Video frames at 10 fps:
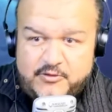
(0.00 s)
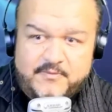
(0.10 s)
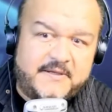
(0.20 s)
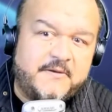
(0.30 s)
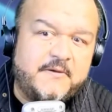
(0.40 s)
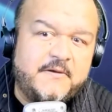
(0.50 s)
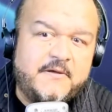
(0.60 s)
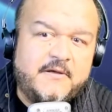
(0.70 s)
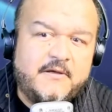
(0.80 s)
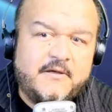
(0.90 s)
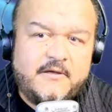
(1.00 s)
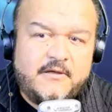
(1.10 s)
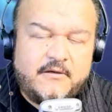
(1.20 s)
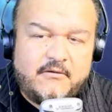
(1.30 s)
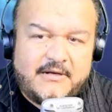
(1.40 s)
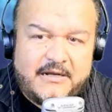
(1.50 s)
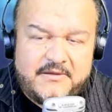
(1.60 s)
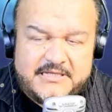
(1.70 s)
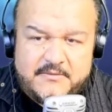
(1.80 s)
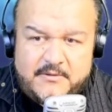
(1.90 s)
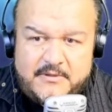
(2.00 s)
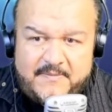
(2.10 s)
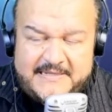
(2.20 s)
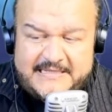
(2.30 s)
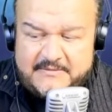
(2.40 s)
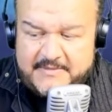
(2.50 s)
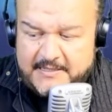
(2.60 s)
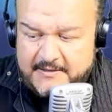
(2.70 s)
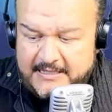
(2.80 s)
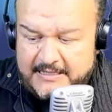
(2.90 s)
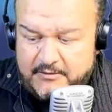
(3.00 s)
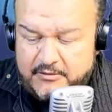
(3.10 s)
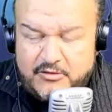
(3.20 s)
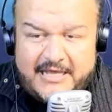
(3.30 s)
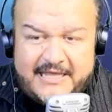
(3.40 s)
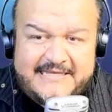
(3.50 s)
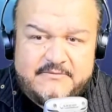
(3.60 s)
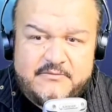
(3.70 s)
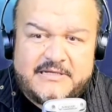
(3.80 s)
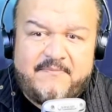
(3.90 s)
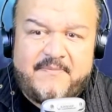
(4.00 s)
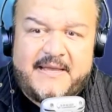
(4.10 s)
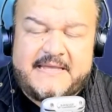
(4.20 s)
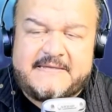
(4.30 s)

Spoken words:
A clear Sheinbaum moment. The president of Mexico said, no, we run campaigns here.